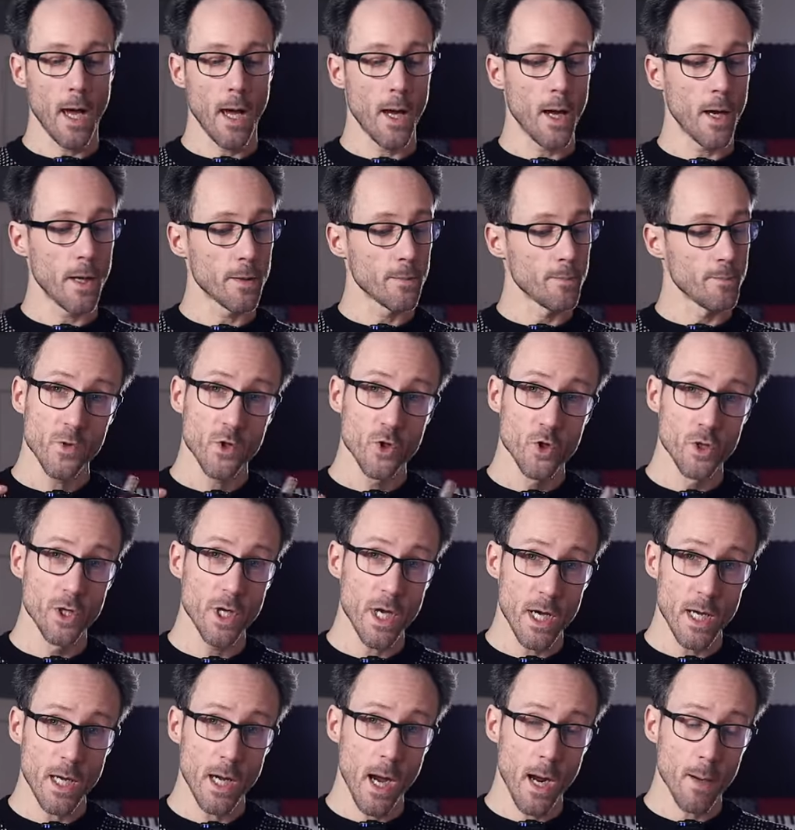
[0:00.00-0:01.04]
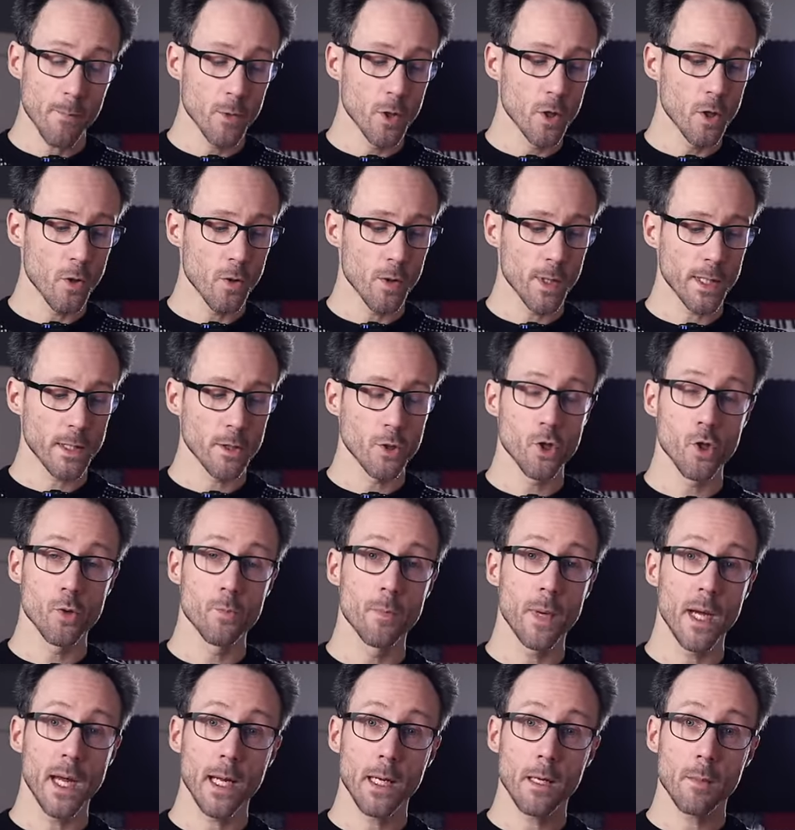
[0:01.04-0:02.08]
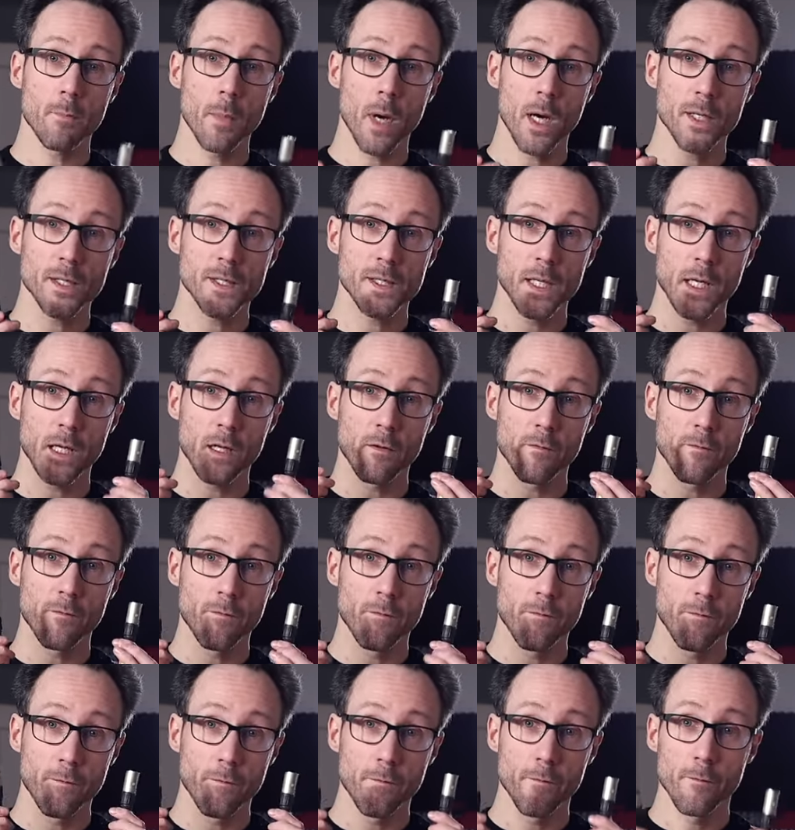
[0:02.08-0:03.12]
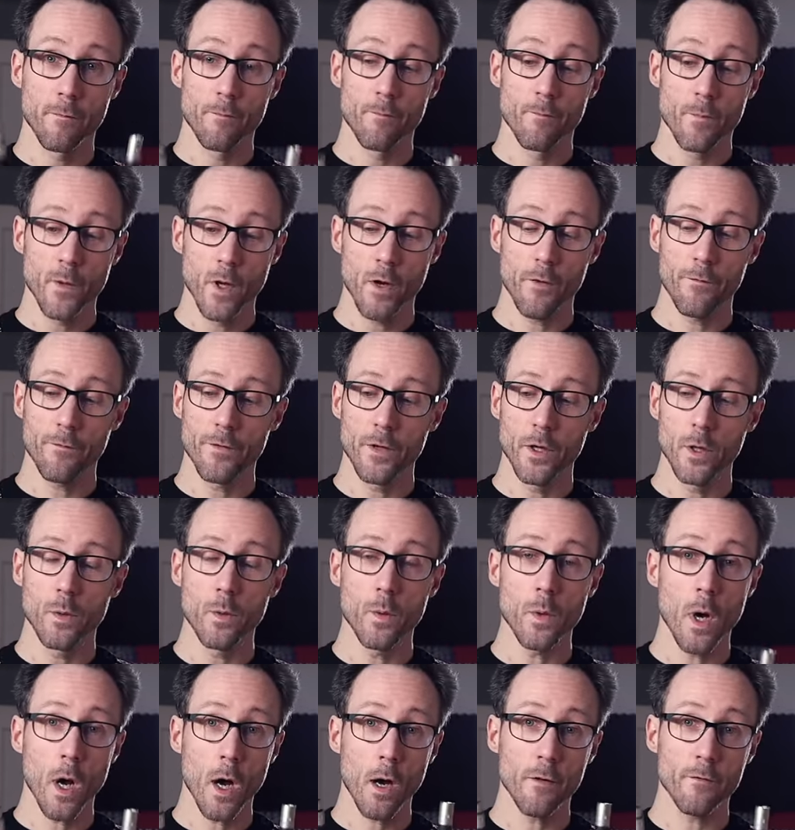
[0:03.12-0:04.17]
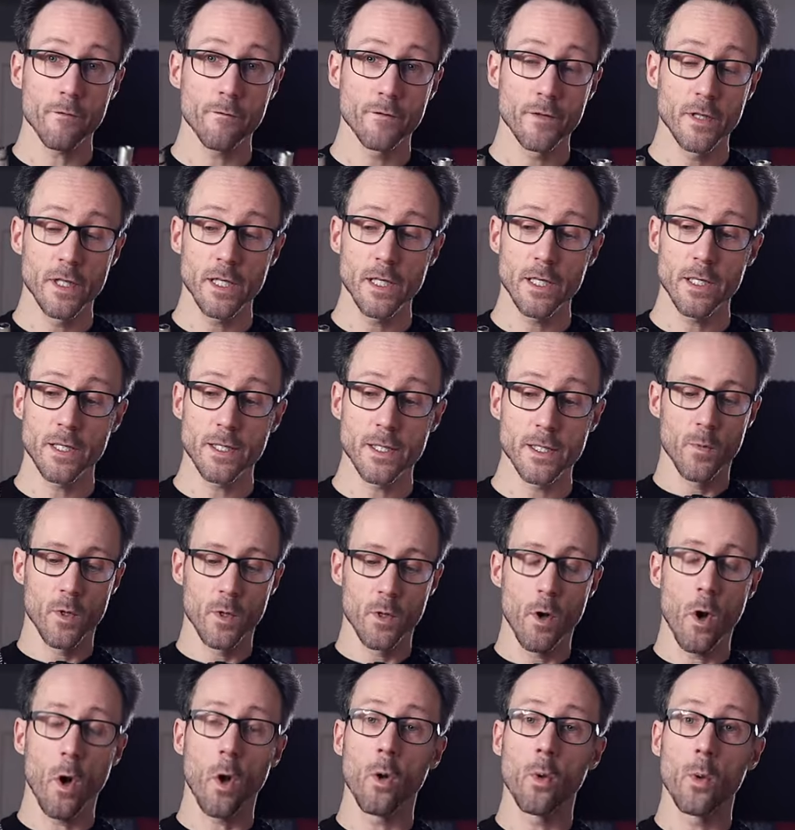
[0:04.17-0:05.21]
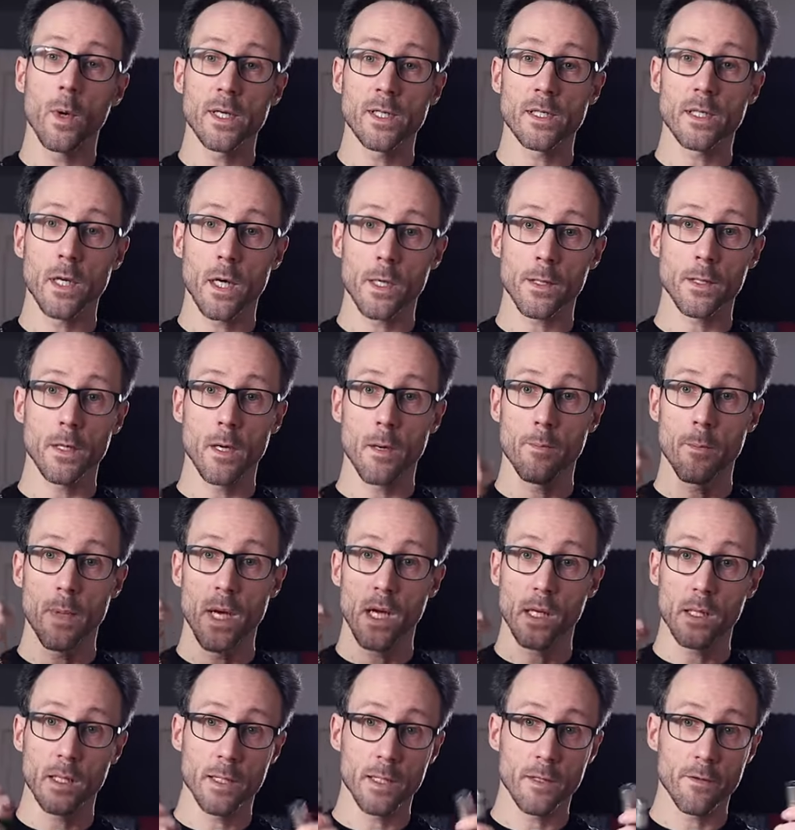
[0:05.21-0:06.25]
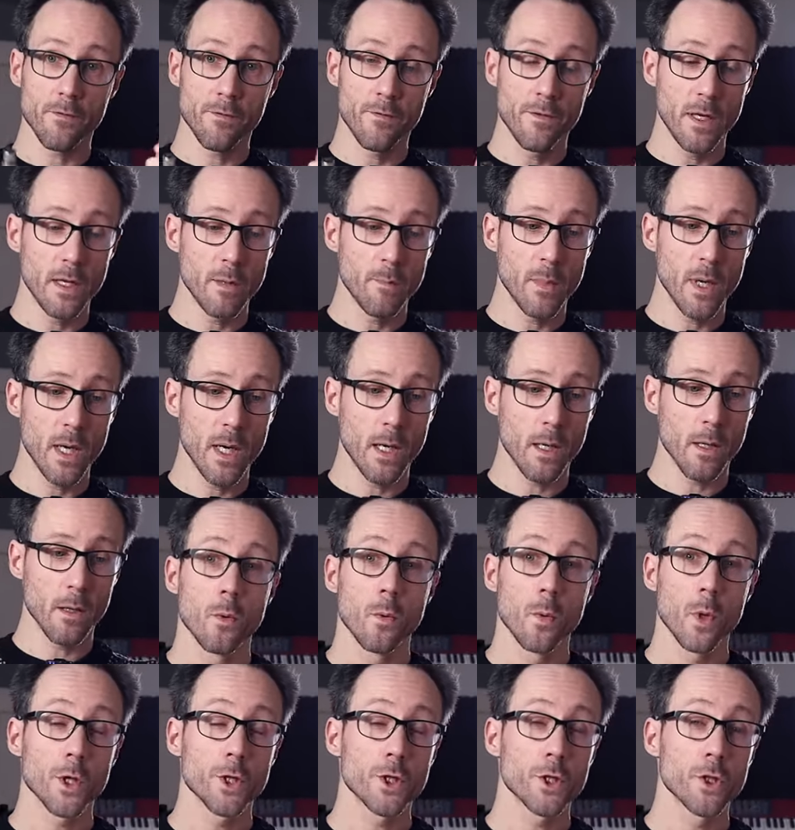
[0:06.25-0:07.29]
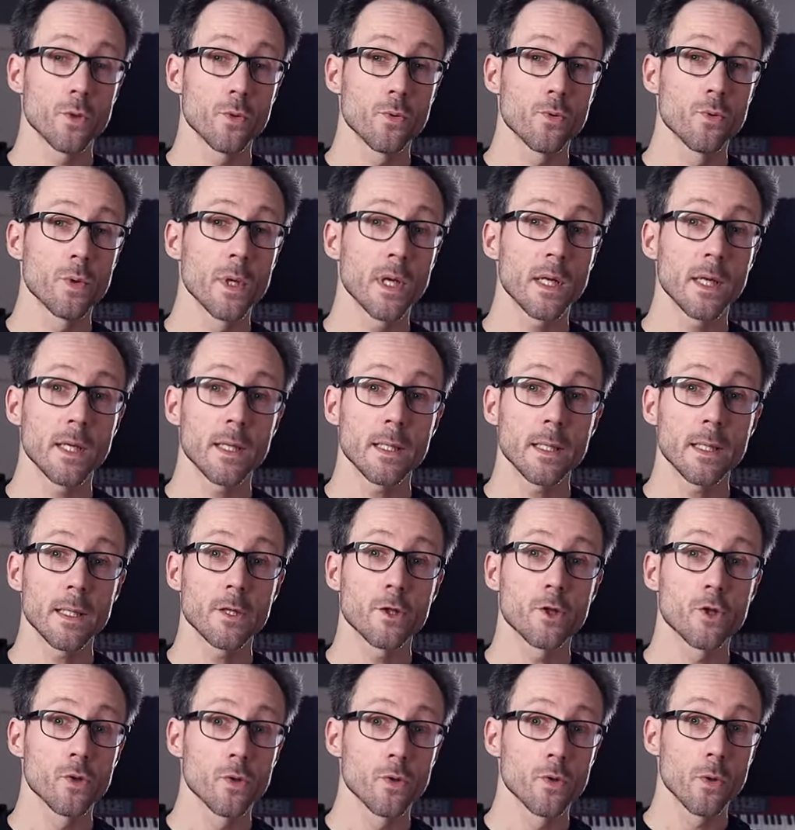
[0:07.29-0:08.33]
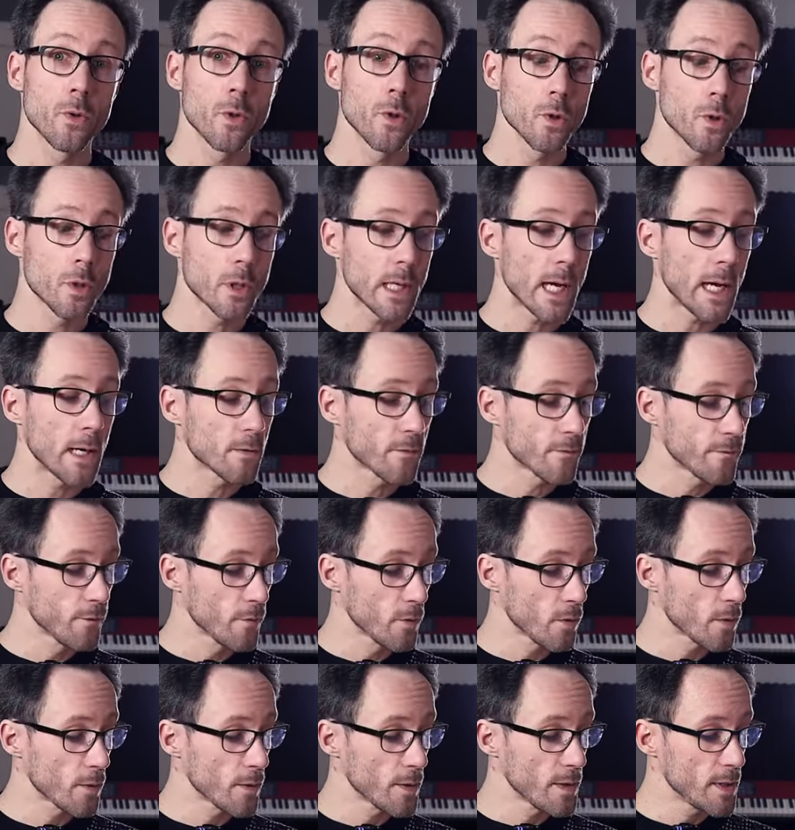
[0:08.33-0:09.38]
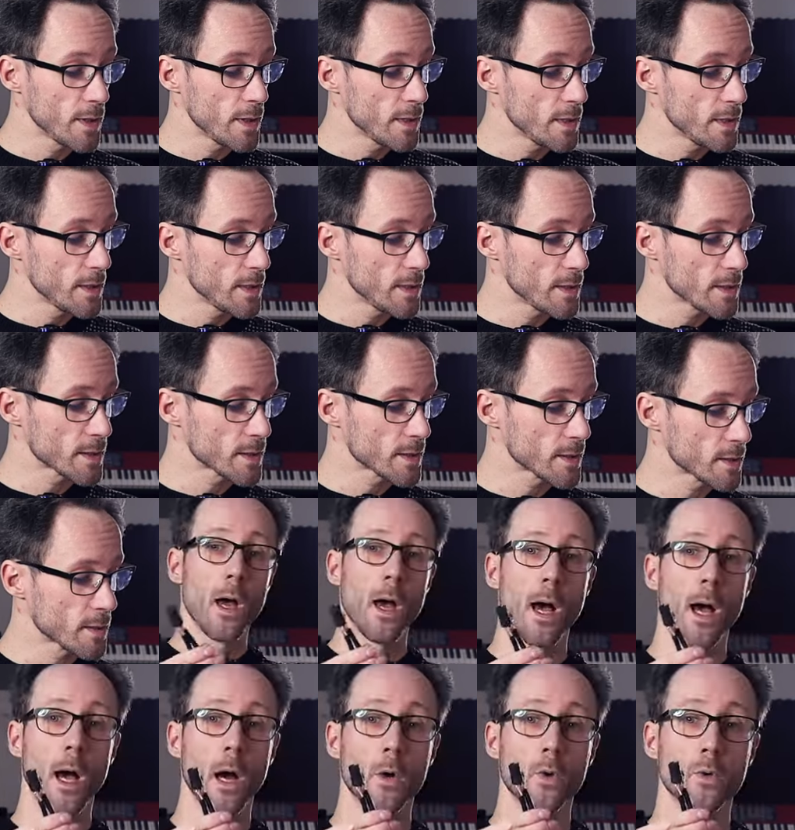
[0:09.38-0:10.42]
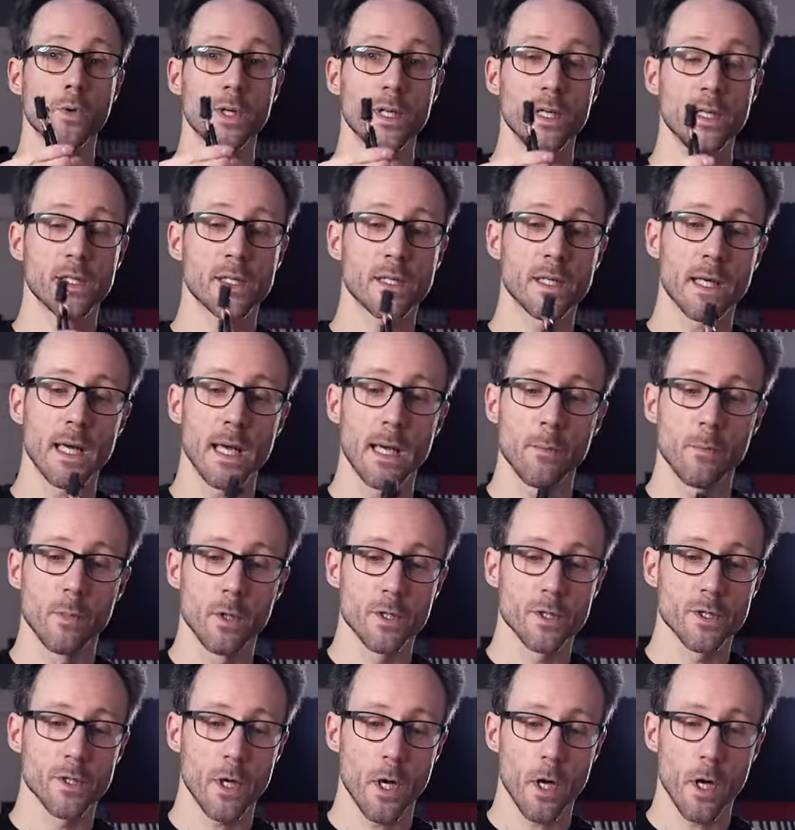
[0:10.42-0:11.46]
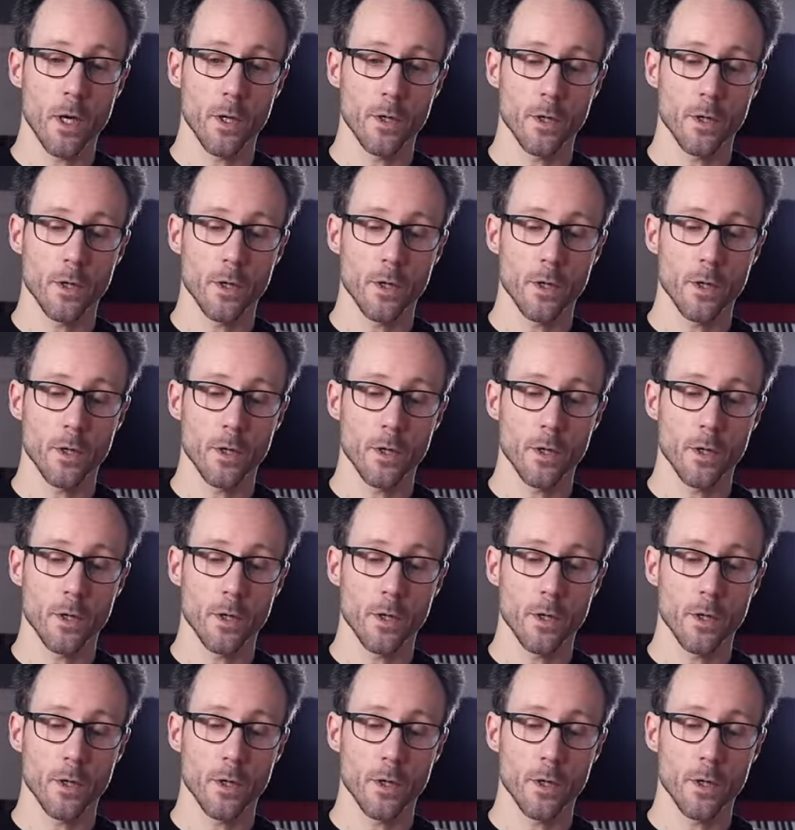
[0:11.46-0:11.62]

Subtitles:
and today I'm going to make myself a few of these. You always got a male and a female. What you really need to look out for is how these cables are